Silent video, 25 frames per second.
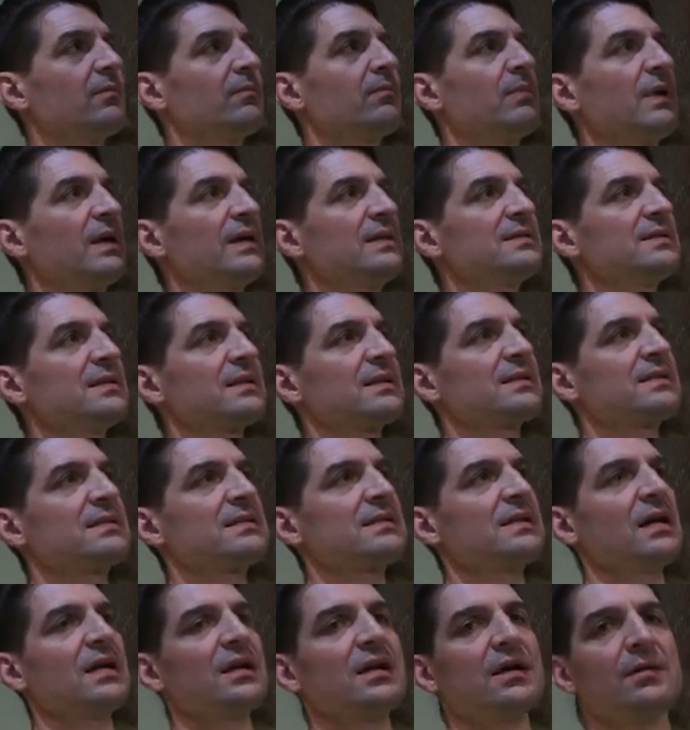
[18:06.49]
basic
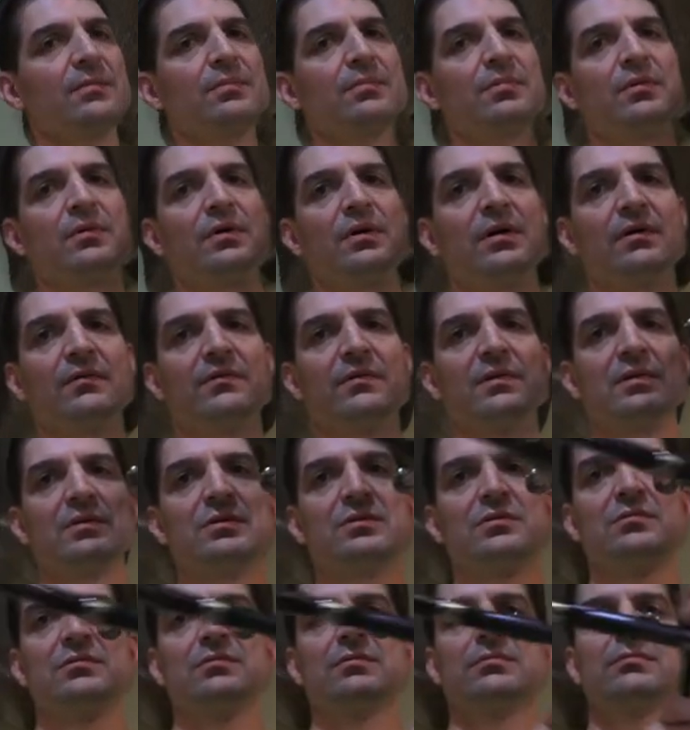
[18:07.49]
setup of the
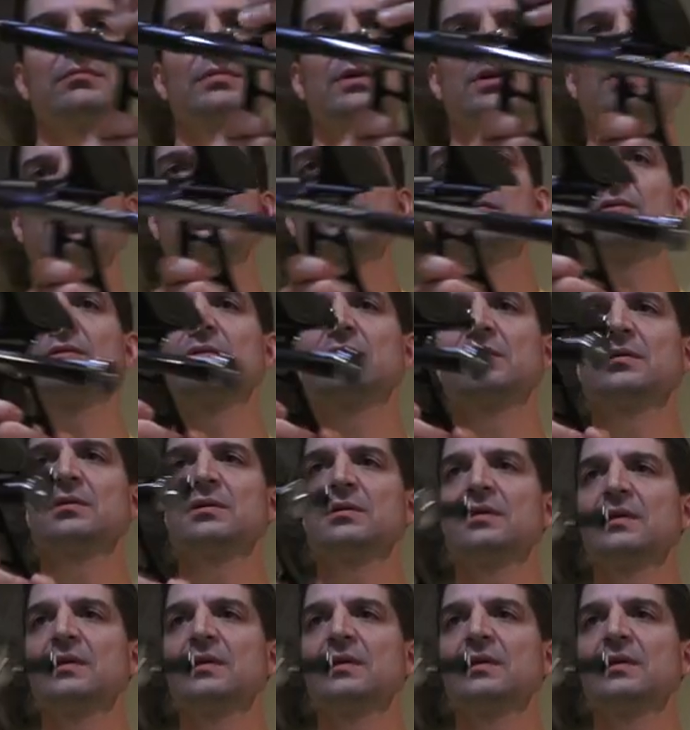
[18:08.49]
Miracle